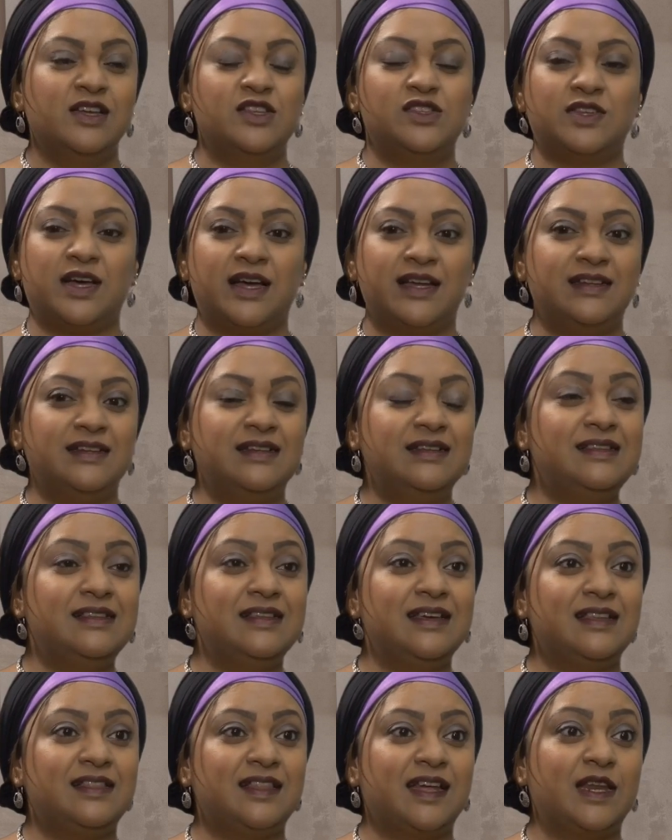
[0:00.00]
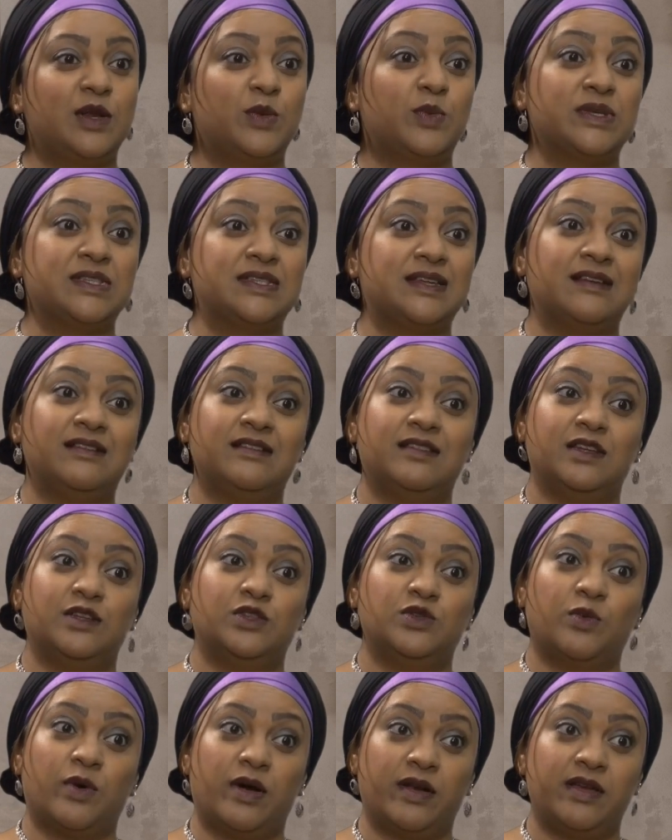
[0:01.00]
So I didn't think that it was anything
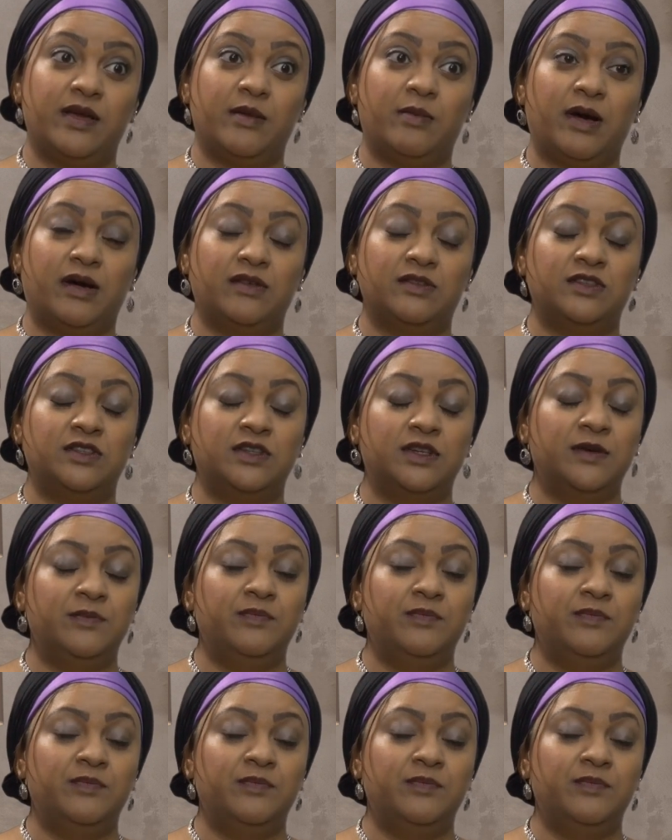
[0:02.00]
to worry about.